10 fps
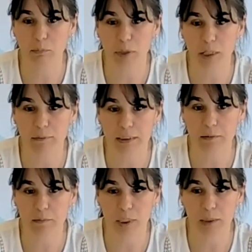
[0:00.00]

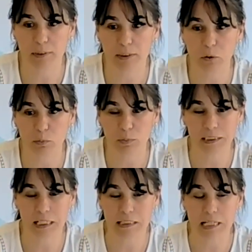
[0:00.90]
private
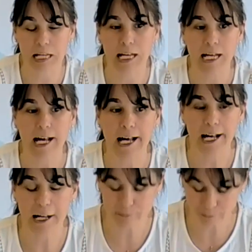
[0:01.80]
hospitals.
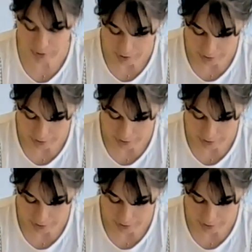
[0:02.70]
And